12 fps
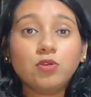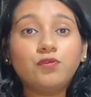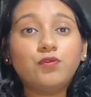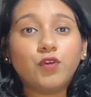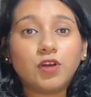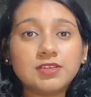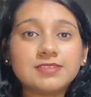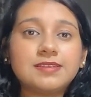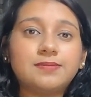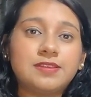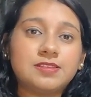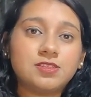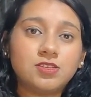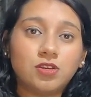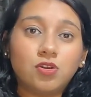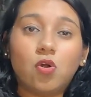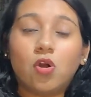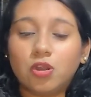your first semester
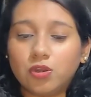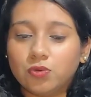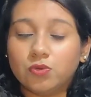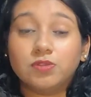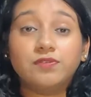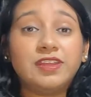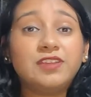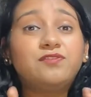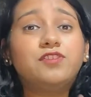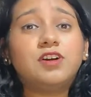or the very